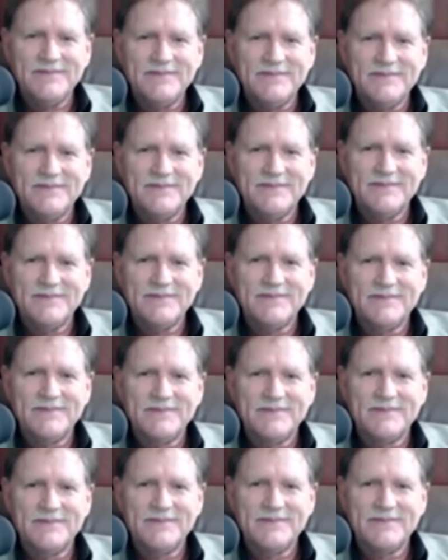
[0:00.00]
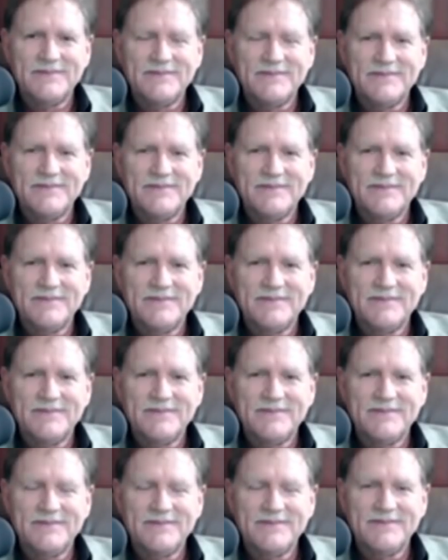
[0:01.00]

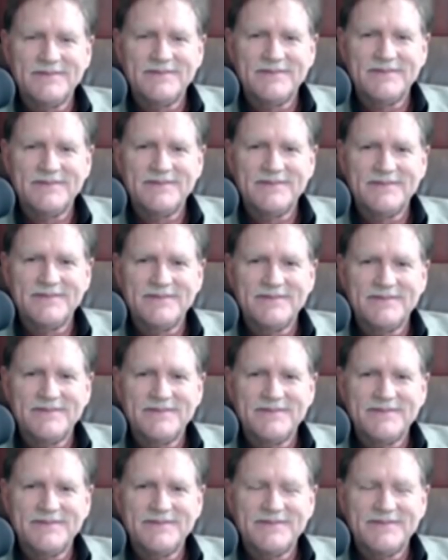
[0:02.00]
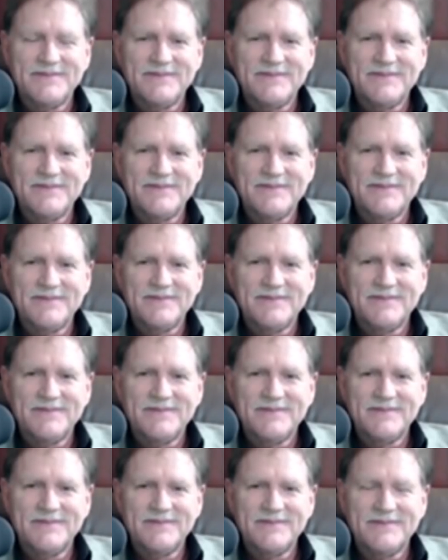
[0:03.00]

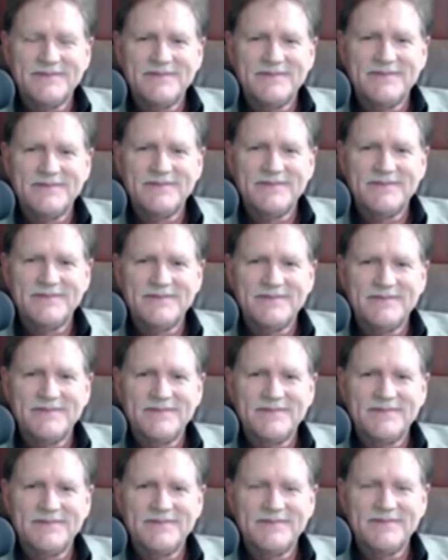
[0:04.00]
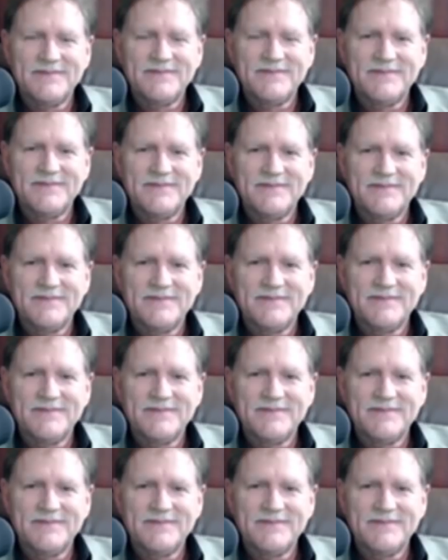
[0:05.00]
This person isn't speaking.